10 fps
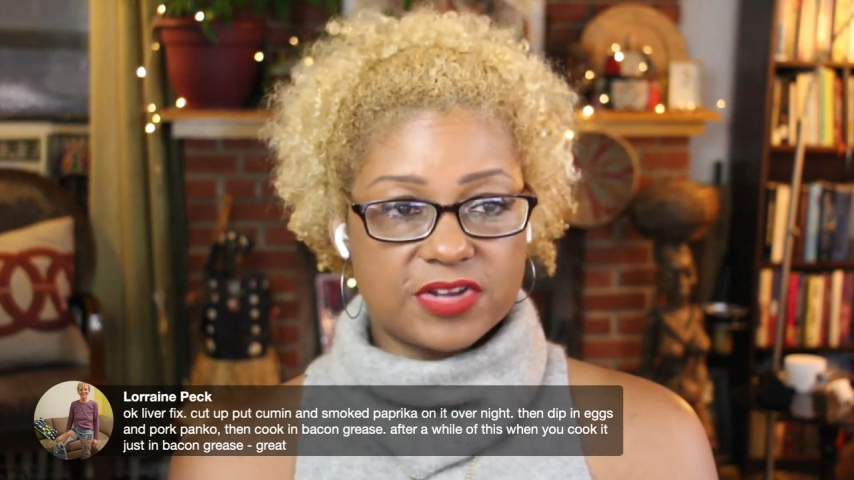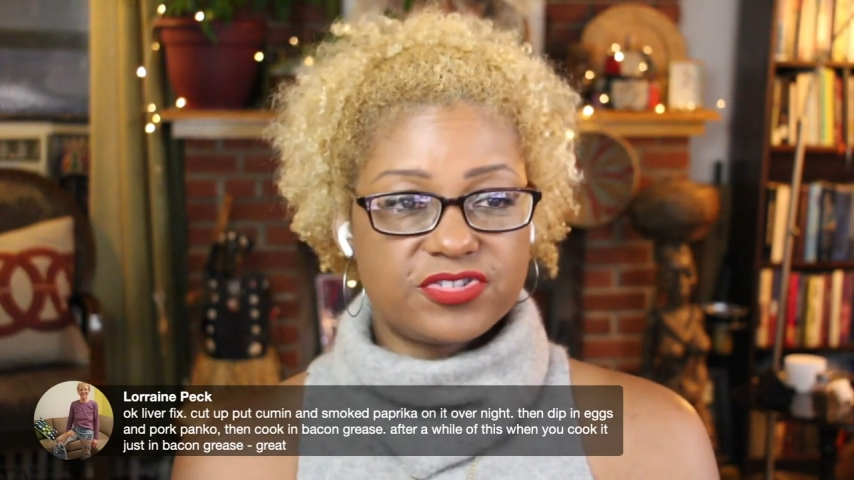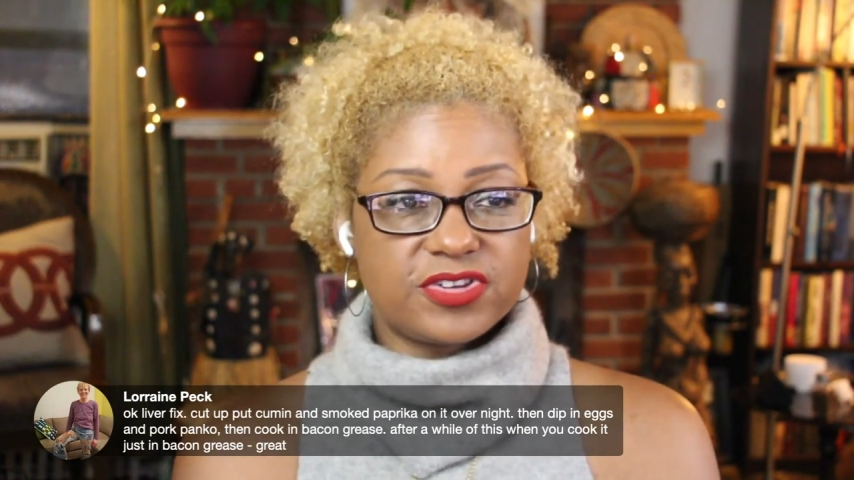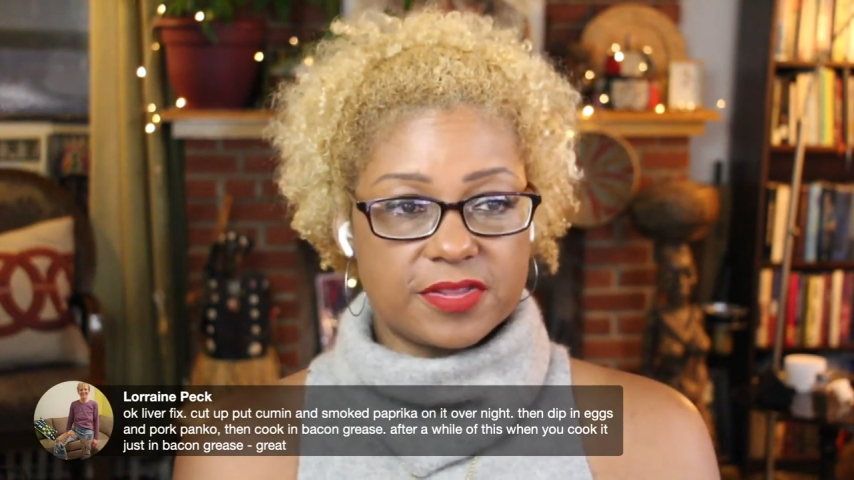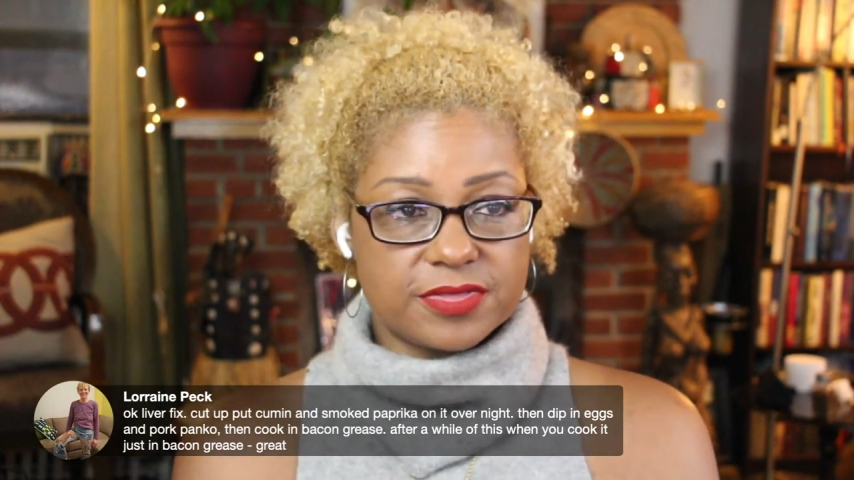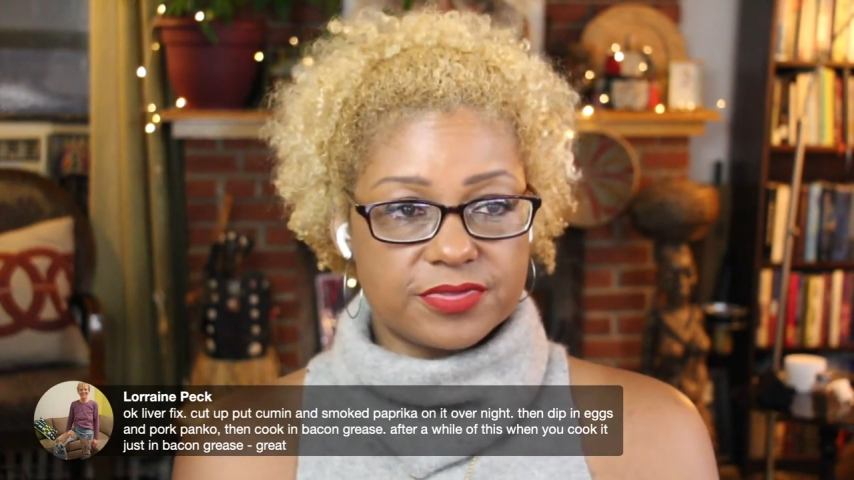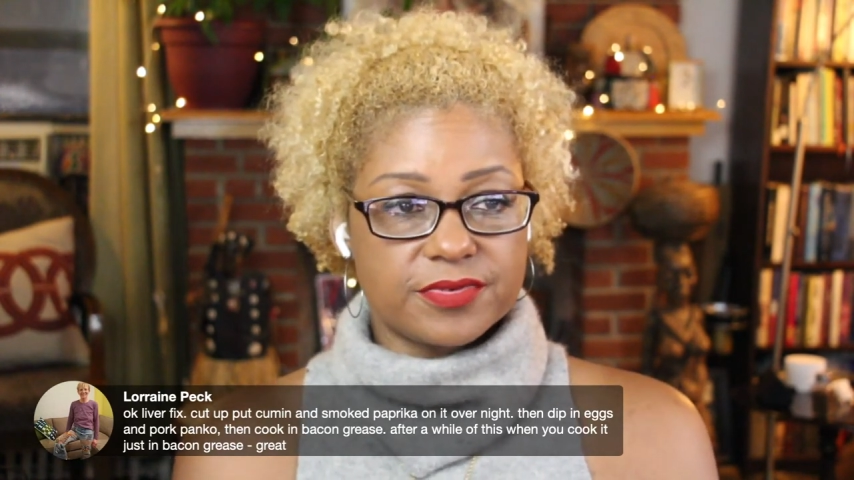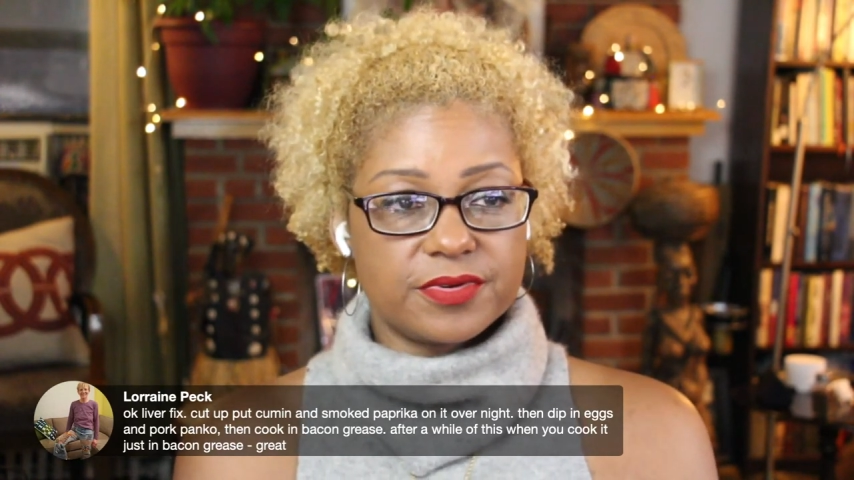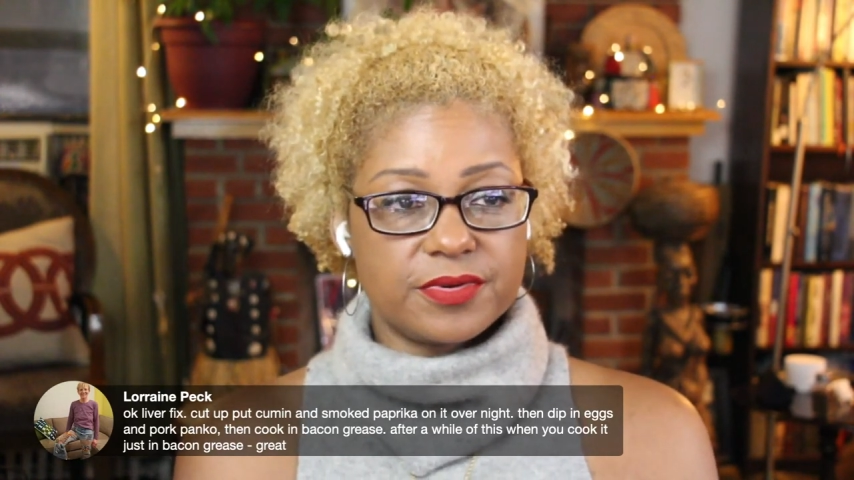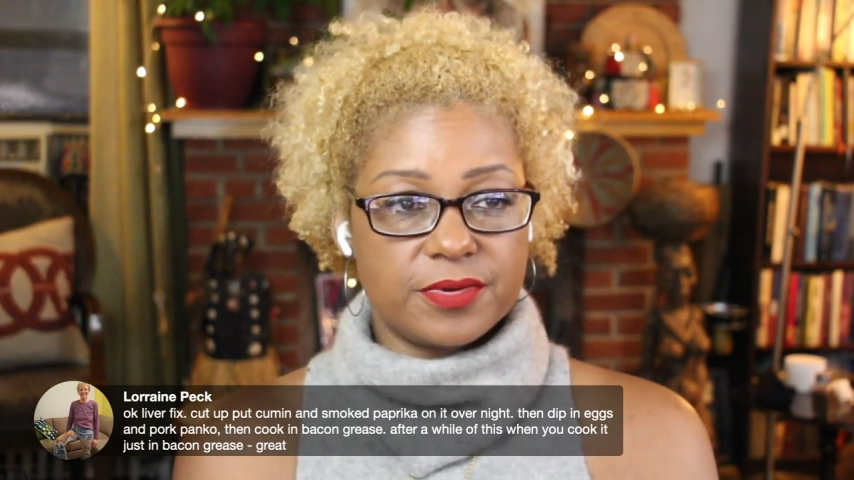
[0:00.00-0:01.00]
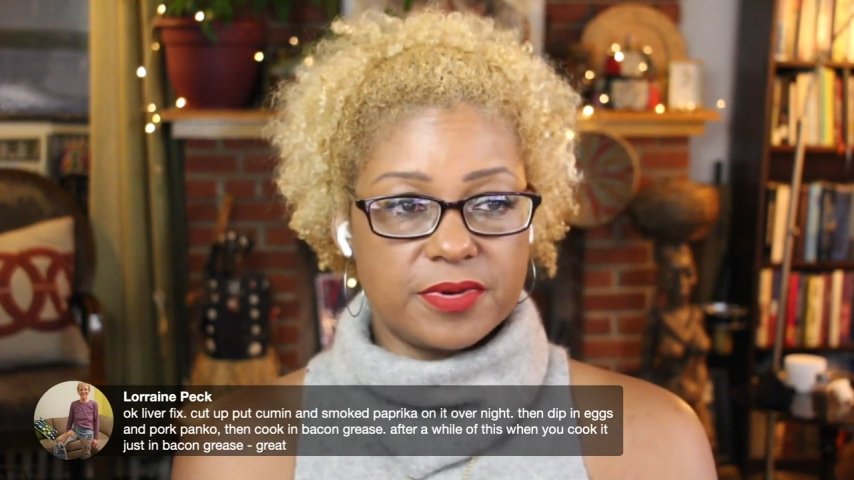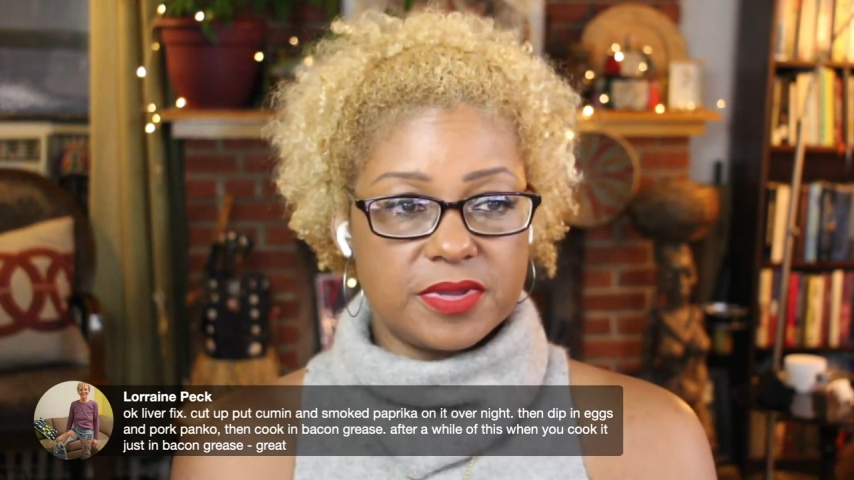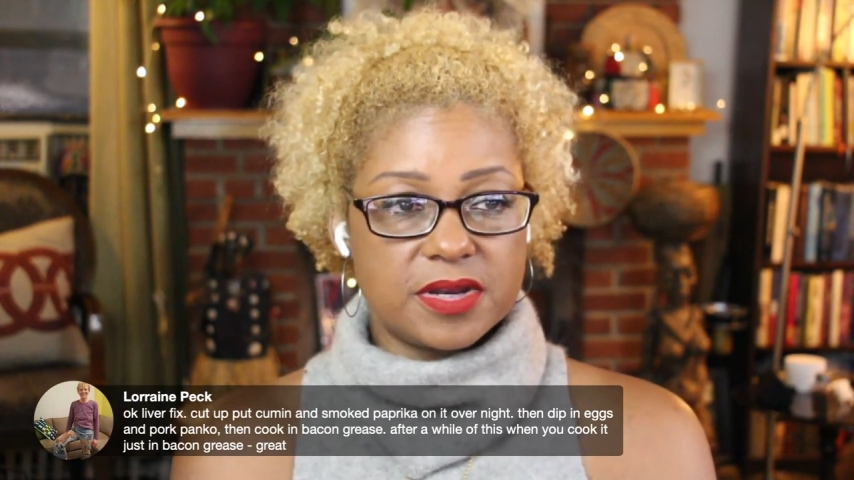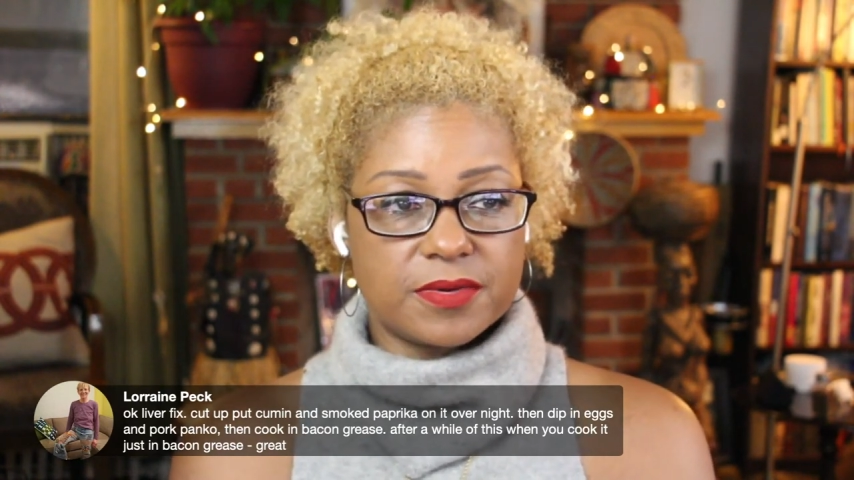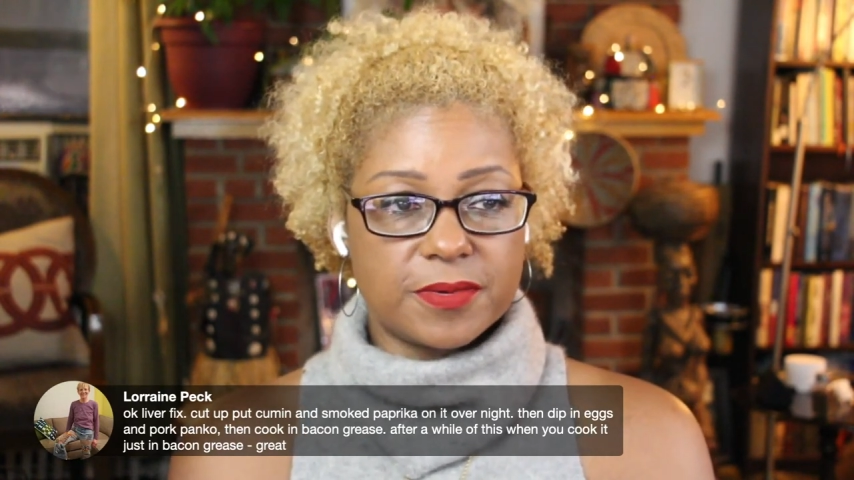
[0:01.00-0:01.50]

dredged it through,